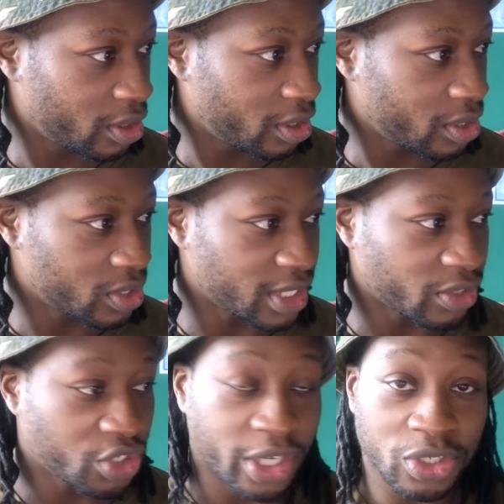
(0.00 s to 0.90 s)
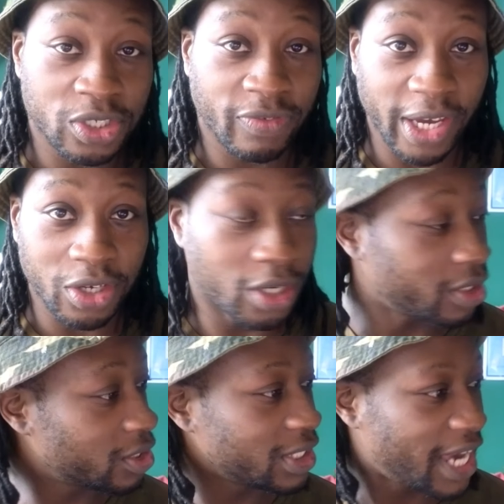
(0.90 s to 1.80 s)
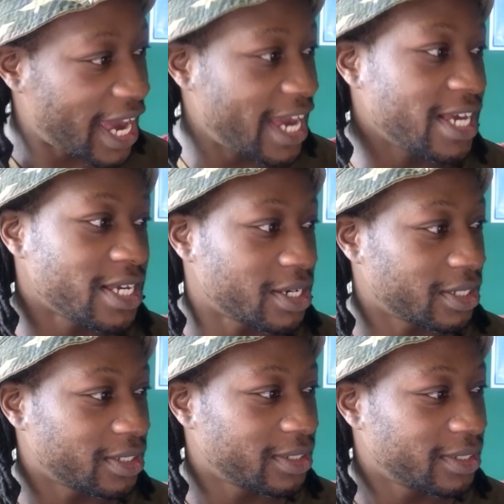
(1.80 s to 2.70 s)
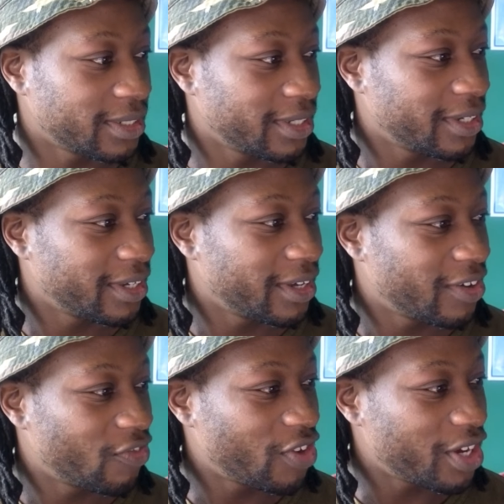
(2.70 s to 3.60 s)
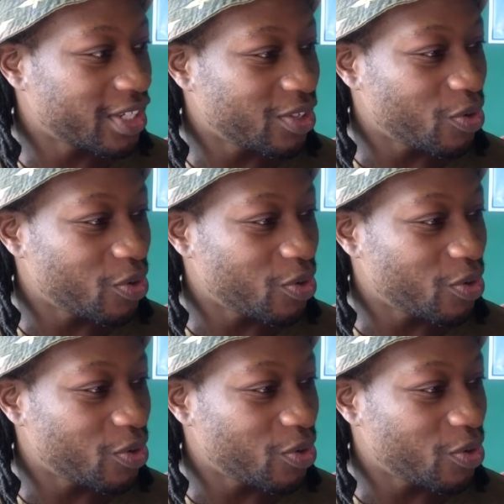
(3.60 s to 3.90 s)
it's now changed to Vanguard. Yay! First little